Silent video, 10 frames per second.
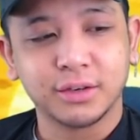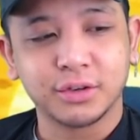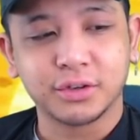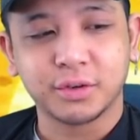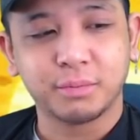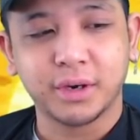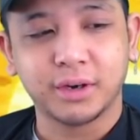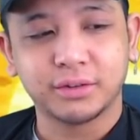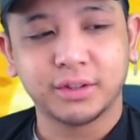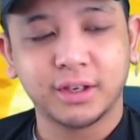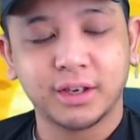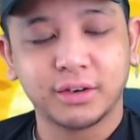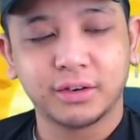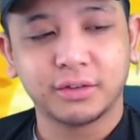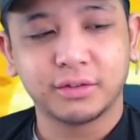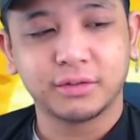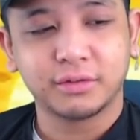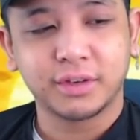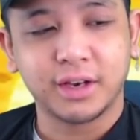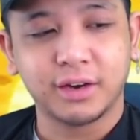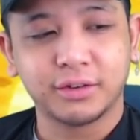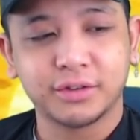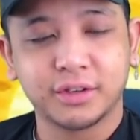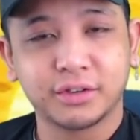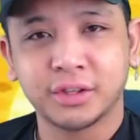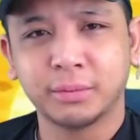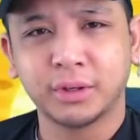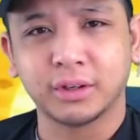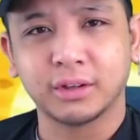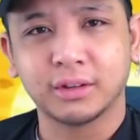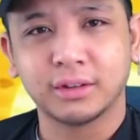just compared to the other characters that are similar?